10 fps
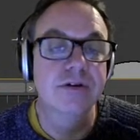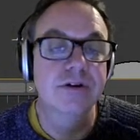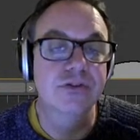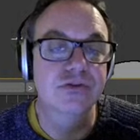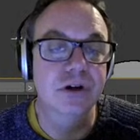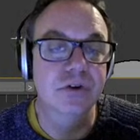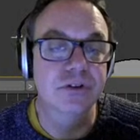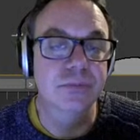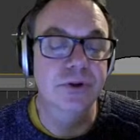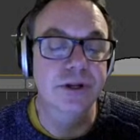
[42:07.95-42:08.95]
controls
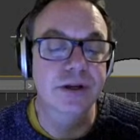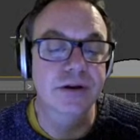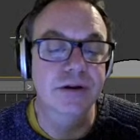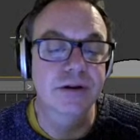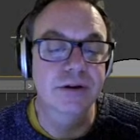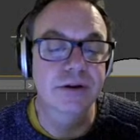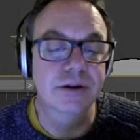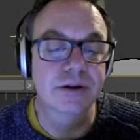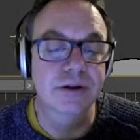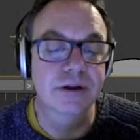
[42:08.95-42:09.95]
to put it
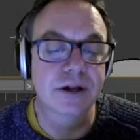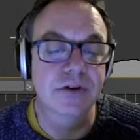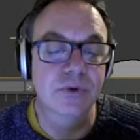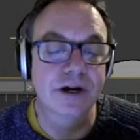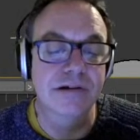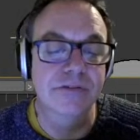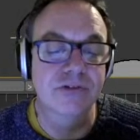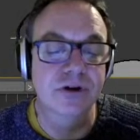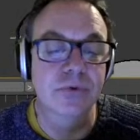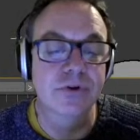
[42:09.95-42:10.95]
kind of wherever
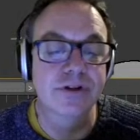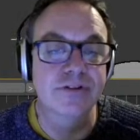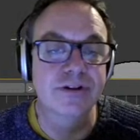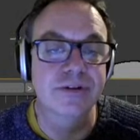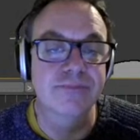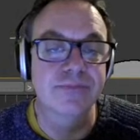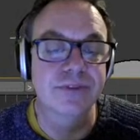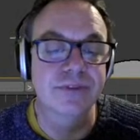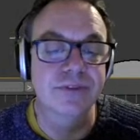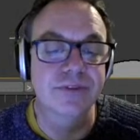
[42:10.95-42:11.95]
I wanted to
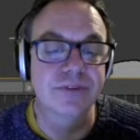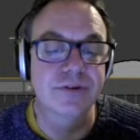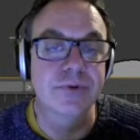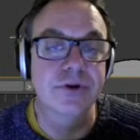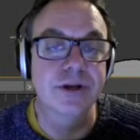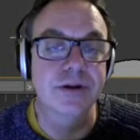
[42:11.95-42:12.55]
put it.